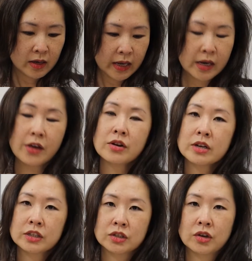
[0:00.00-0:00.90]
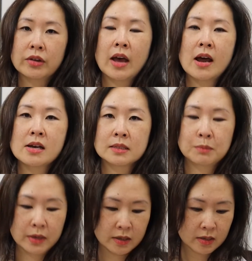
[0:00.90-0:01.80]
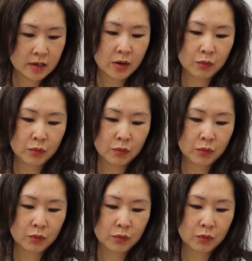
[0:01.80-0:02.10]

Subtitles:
Another concern that has been